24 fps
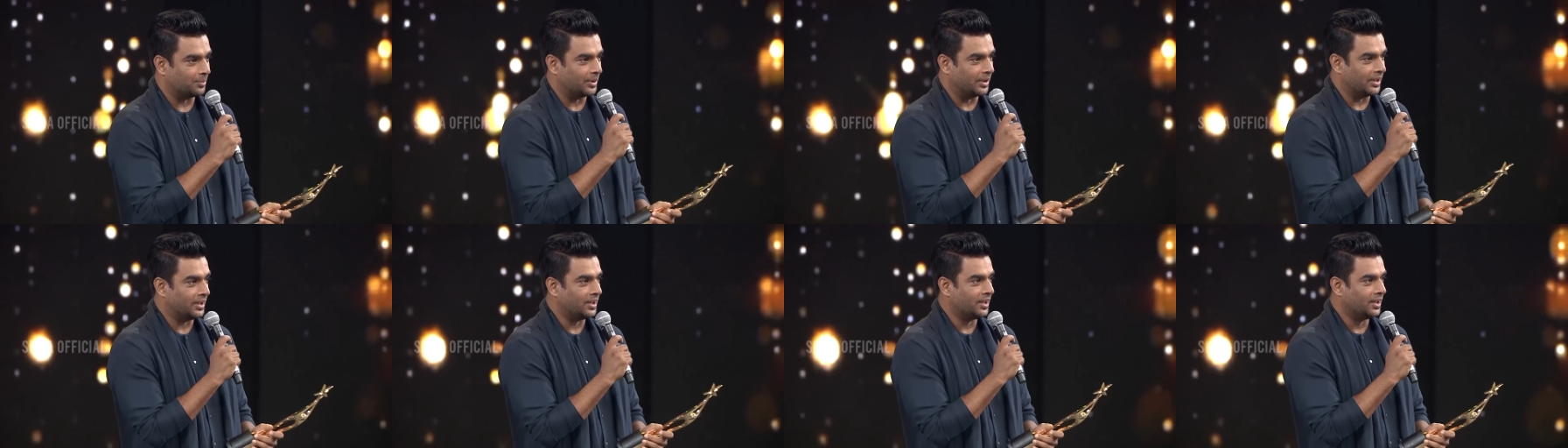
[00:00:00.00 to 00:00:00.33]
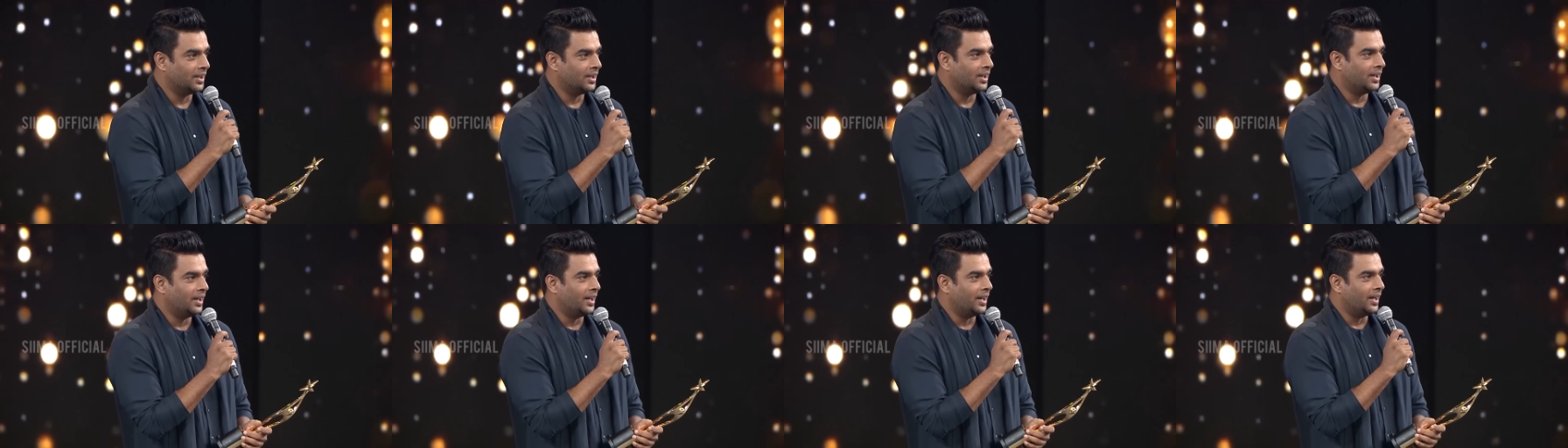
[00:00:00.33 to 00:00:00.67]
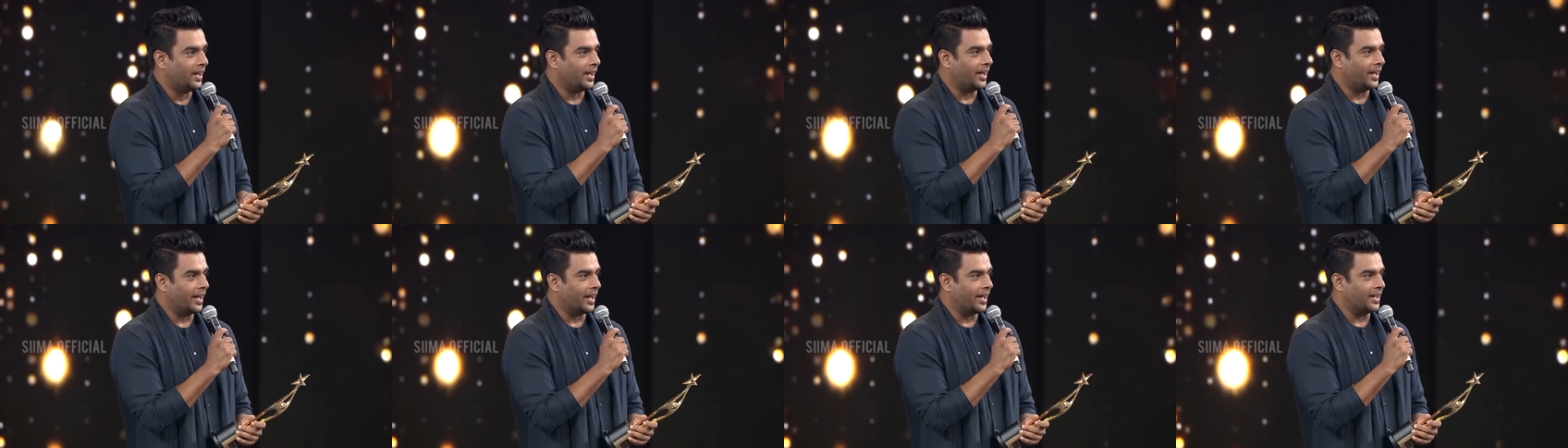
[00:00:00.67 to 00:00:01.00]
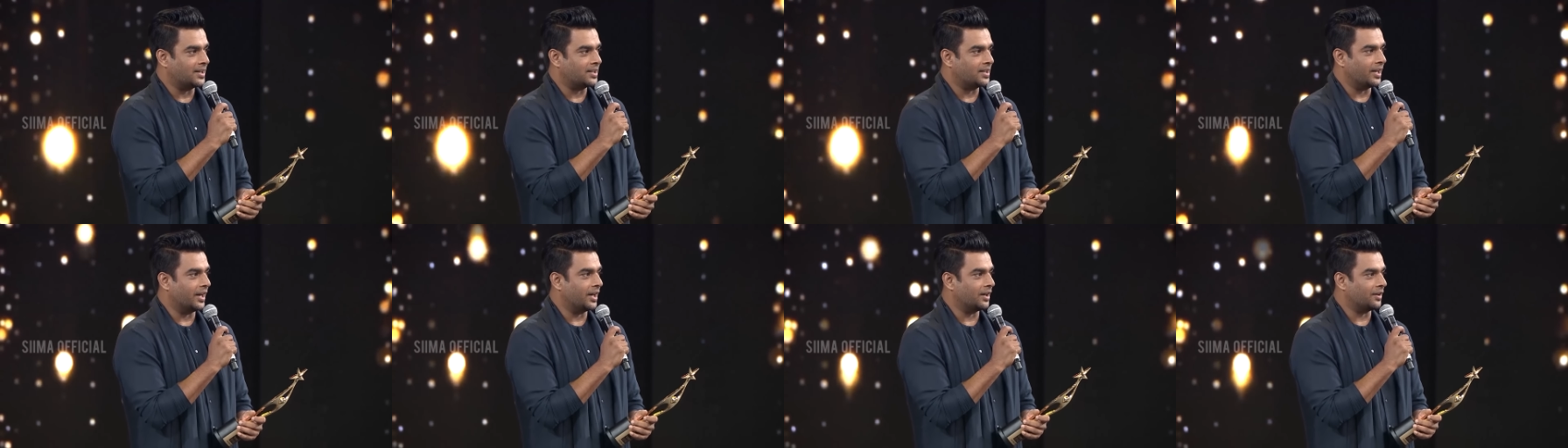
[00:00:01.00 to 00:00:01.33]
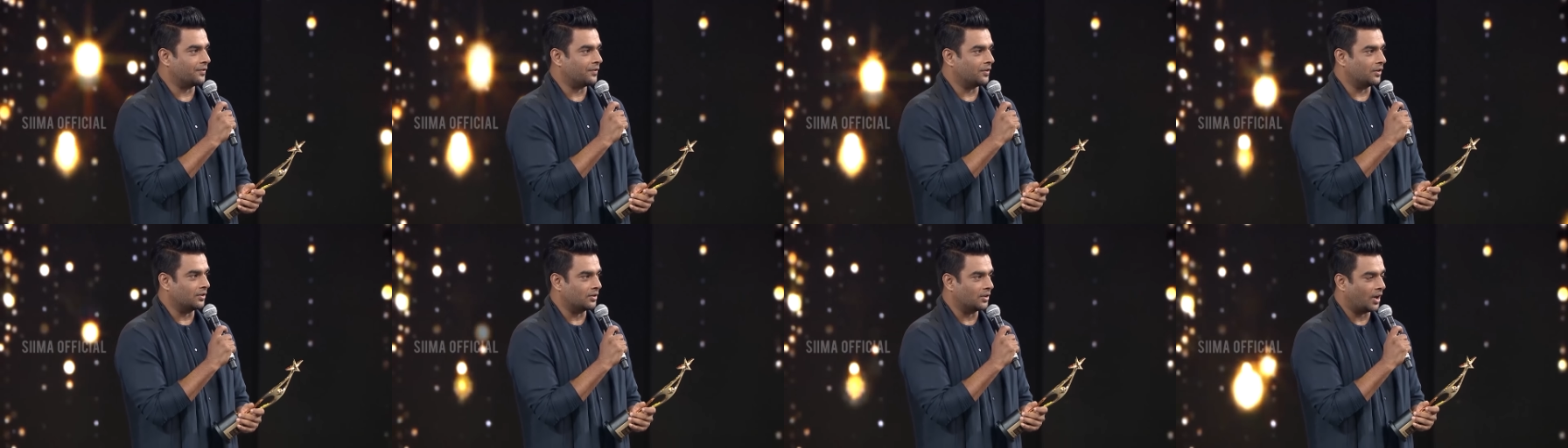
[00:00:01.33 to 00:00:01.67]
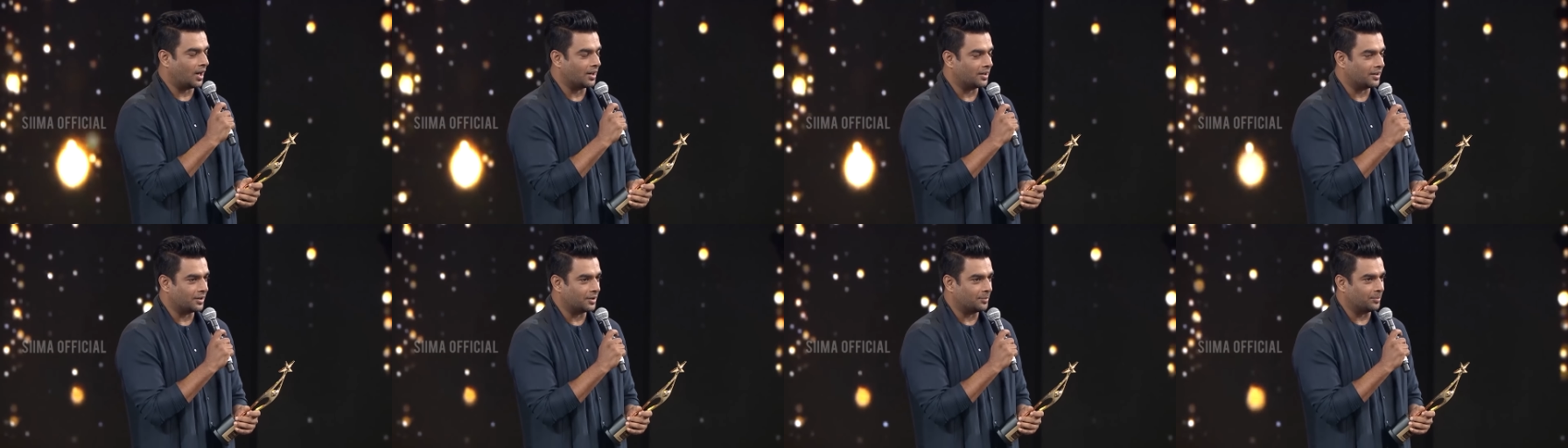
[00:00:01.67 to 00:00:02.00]
me and I take it for
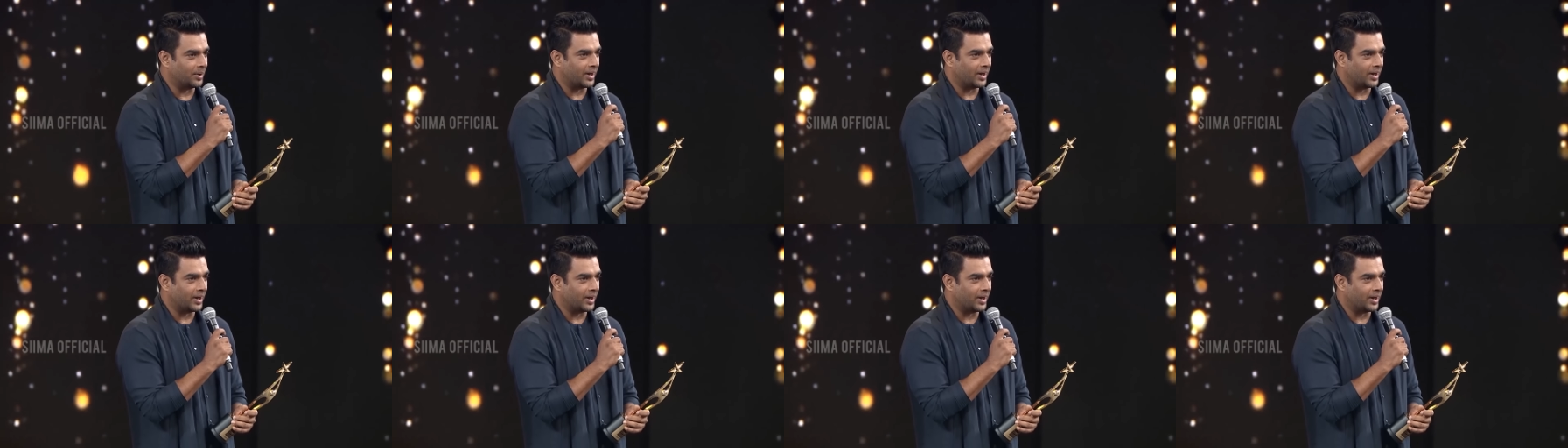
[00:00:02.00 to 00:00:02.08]
granted.